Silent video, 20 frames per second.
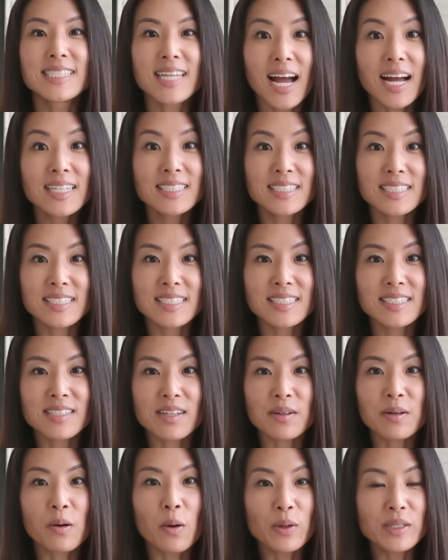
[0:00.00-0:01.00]
Taxes
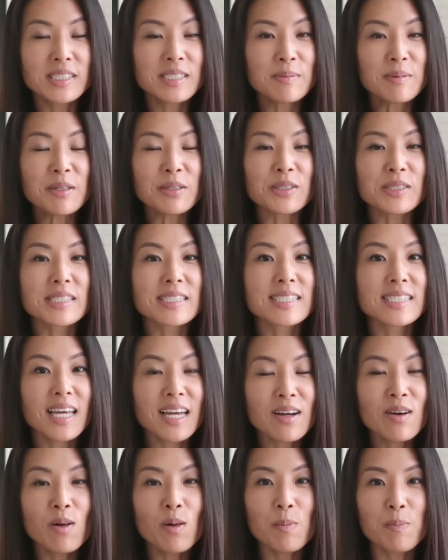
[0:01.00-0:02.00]
are going to be your
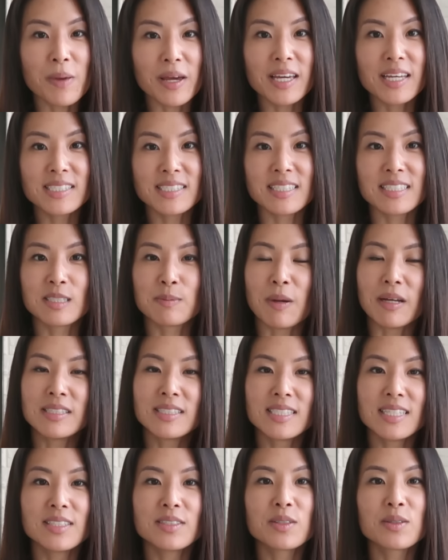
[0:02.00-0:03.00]
single biggest
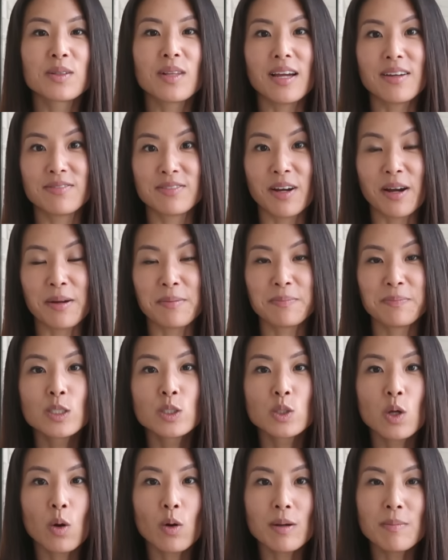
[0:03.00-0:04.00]
expense in your lifetime,
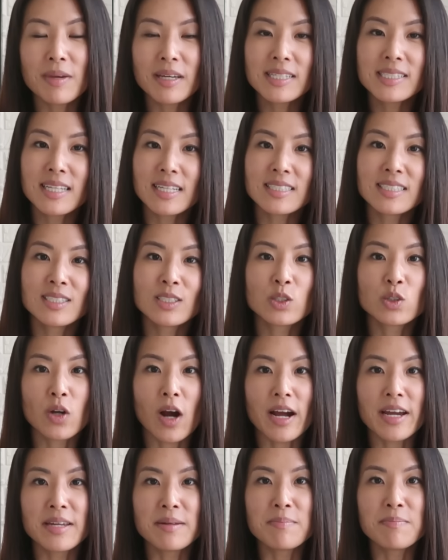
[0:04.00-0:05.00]
so it makes sense to
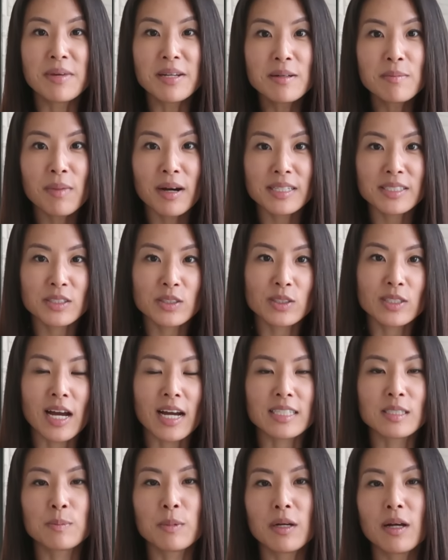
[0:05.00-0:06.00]
try and minimize your
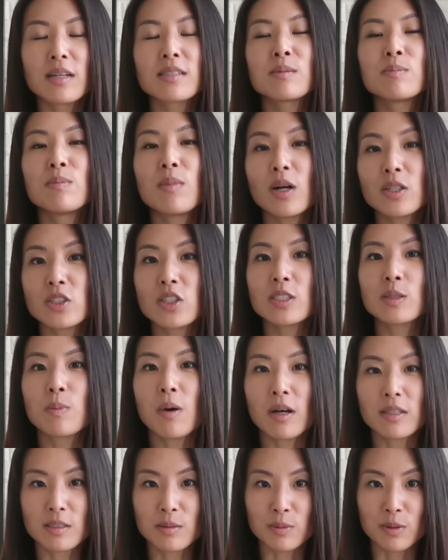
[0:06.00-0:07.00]
tax bill as much as
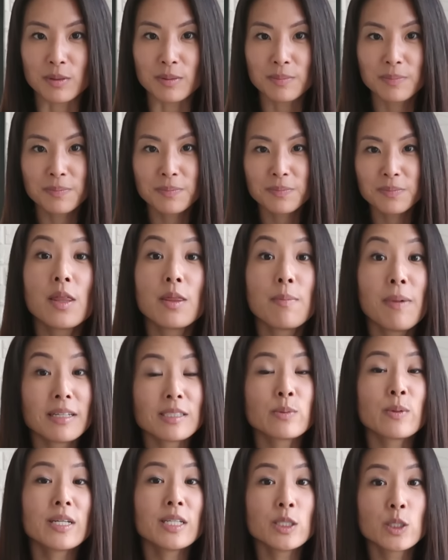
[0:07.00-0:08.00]
possible. The
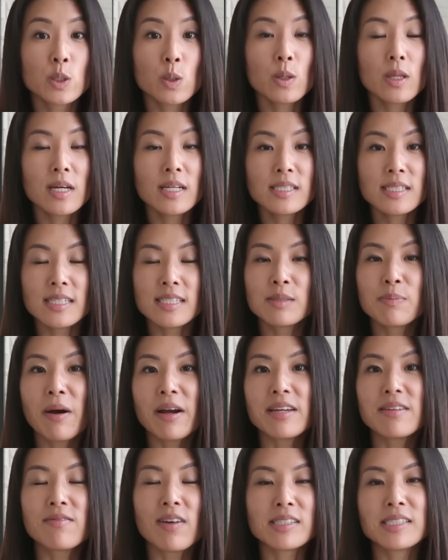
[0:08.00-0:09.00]
best way to do this is by
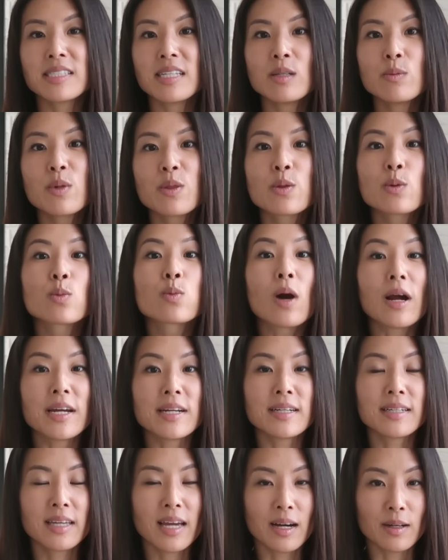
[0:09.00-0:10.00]
investing with the
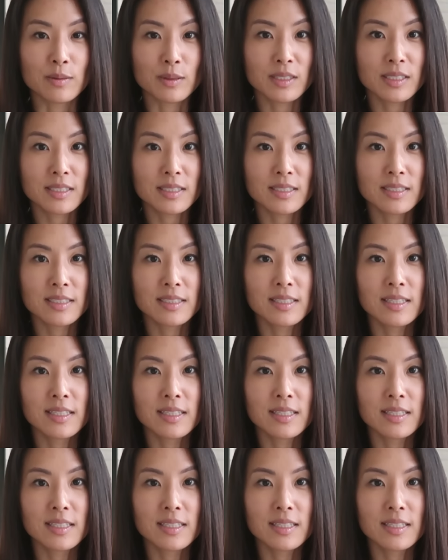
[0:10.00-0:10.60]
right accounts.